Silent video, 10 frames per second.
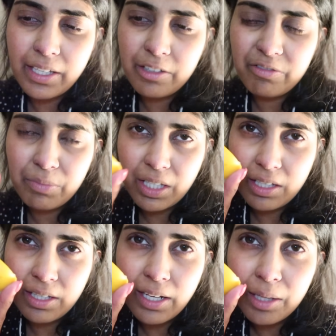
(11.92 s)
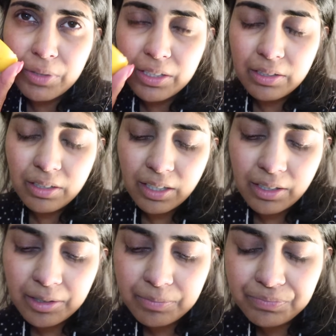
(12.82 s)
gave me a lemon
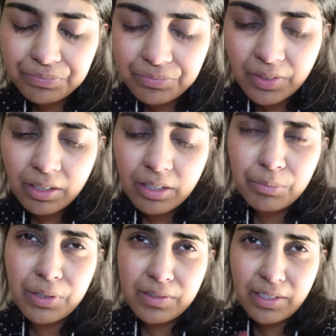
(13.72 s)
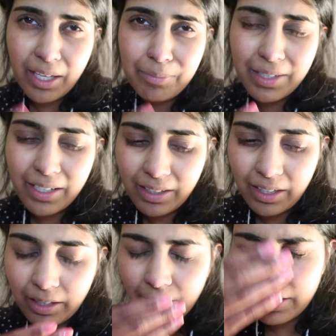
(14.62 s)
because I kept
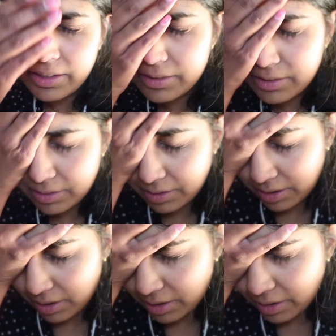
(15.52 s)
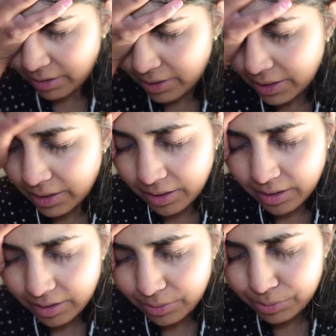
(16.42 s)
gagging, and I
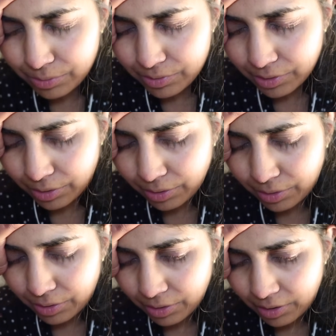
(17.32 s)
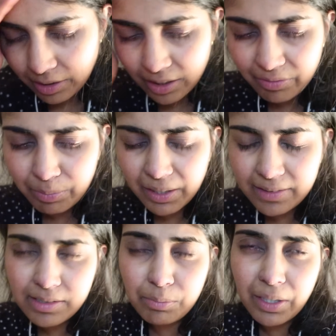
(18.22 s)
also have a
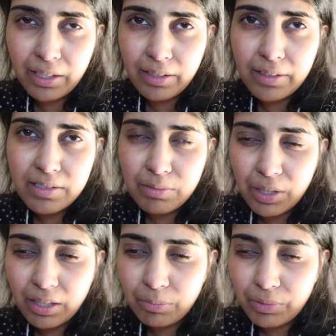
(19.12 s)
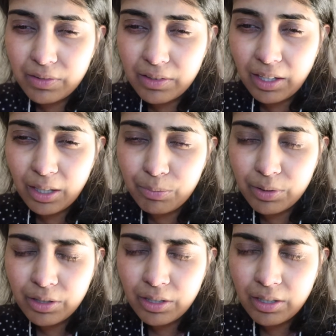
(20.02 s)
plastic bag next to me because I keep
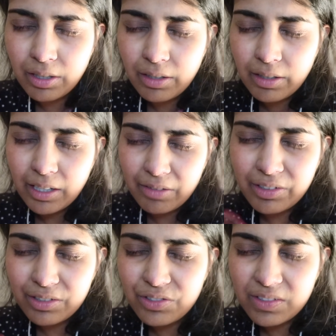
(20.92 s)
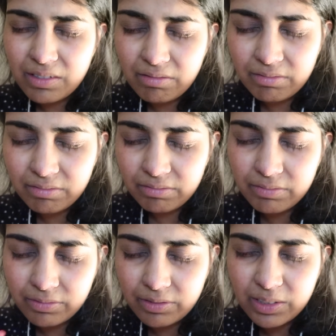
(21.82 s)
having to just
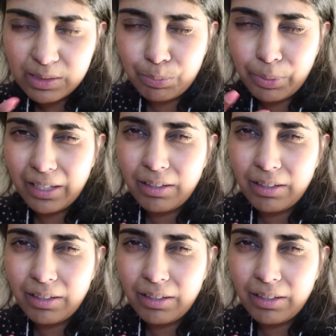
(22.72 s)
spit.